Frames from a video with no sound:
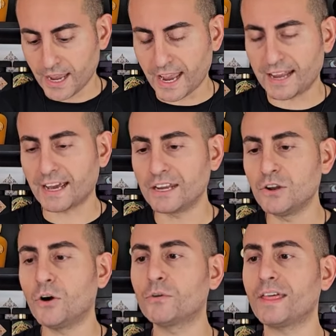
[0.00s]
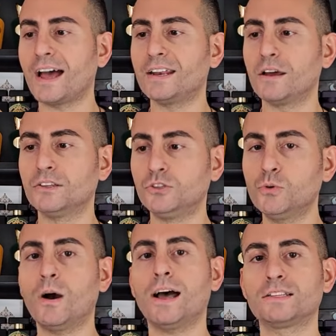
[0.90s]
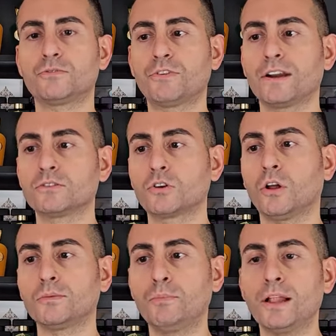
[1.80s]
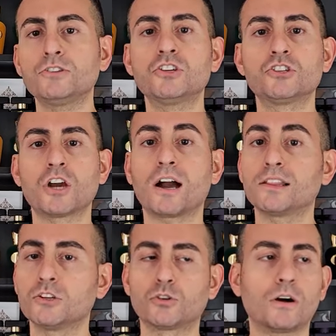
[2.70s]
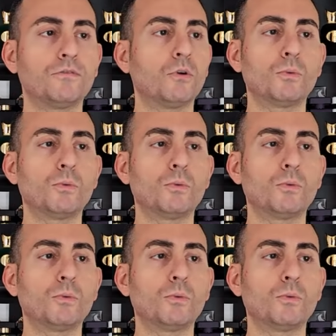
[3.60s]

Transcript: And I know that Dua has a fragrance called Belgian Chocolate Truffle,